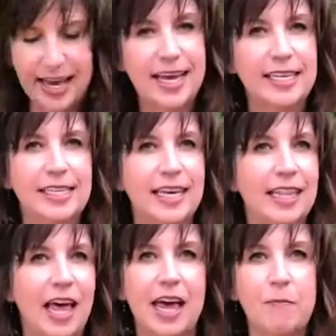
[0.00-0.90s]
easy,
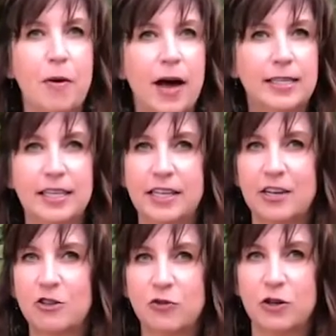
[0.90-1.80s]
light pasta
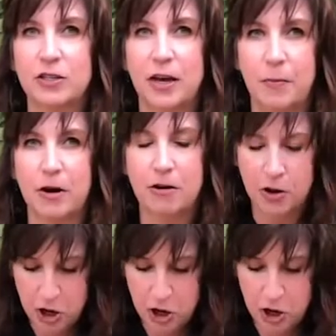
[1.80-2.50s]
dish for summer.